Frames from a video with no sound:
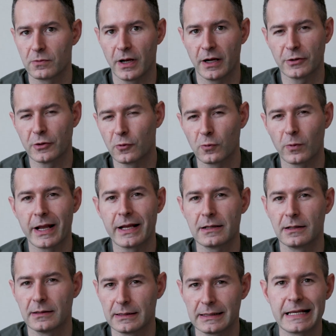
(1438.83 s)
a
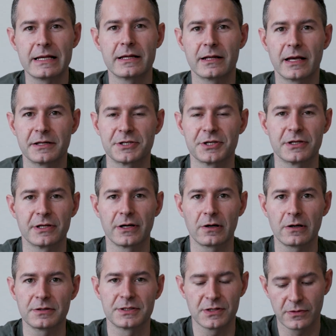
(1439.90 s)
great lead
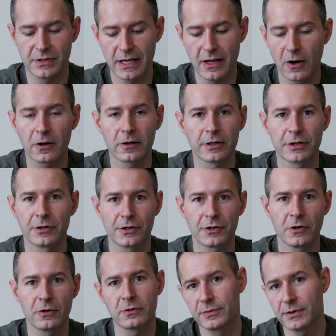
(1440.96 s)
engineer, so they are going to
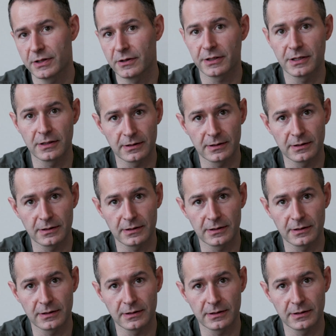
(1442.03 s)
code, but they're going